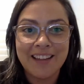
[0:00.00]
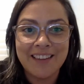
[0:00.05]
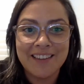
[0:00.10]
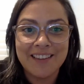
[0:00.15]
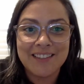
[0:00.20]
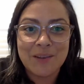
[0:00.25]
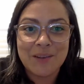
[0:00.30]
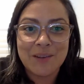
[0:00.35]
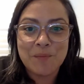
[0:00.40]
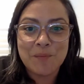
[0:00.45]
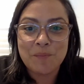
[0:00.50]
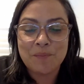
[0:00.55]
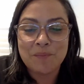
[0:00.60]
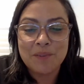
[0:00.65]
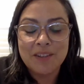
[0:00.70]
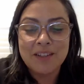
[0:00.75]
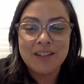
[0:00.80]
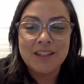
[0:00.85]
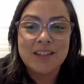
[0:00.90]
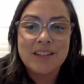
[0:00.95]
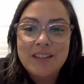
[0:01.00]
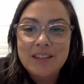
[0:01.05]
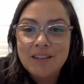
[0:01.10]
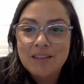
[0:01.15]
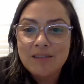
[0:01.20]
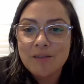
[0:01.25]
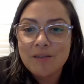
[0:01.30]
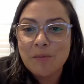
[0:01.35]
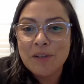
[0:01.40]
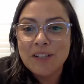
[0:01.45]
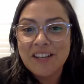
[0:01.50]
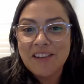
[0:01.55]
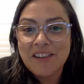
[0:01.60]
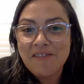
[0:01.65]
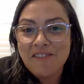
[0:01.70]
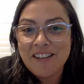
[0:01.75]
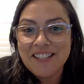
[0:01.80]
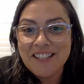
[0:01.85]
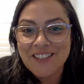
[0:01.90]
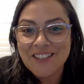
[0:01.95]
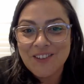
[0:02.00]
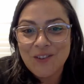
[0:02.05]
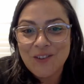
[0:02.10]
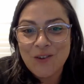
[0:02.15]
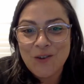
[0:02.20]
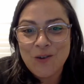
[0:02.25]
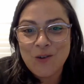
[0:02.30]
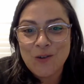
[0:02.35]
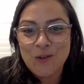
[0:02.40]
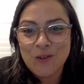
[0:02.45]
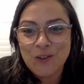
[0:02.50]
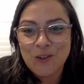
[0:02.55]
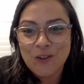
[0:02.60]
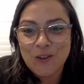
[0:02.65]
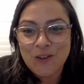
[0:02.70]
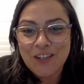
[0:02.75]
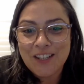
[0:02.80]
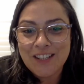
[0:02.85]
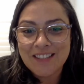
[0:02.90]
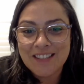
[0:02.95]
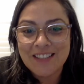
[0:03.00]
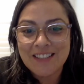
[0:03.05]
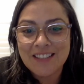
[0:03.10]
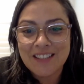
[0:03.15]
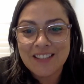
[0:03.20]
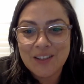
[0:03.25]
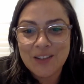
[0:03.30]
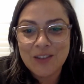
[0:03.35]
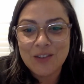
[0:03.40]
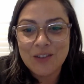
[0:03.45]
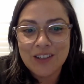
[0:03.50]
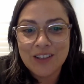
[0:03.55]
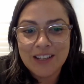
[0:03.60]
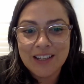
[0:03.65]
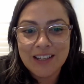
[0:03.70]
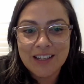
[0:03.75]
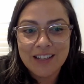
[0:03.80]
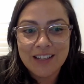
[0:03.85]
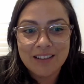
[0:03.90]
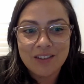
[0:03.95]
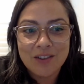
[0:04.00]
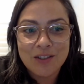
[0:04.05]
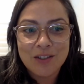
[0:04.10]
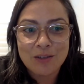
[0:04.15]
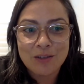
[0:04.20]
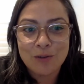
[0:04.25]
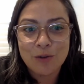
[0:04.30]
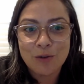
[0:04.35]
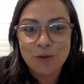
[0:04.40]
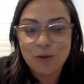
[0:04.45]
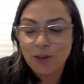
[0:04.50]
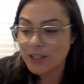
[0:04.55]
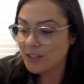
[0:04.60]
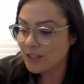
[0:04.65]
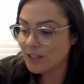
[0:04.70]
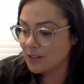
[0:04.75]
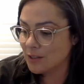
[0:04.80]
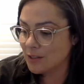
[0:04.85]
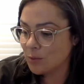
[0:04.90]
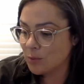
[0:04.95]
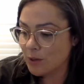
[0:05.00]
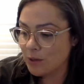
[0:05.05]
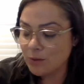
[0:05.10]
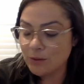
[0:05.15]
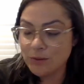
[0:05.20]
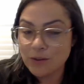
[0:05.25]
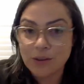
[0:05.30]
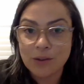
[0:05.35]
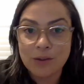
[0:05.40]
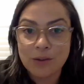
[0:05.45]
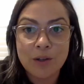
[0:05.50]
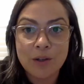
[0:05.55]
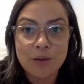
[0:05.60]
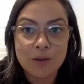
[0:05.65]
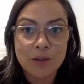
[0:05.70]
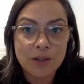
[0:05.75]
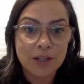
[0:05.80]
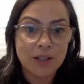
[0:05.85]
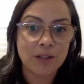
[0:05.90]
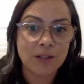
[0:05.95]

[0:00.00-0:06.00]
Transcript: There's some familiar faces on the call, so nice to see you, and lots of new faces as well, so kia ora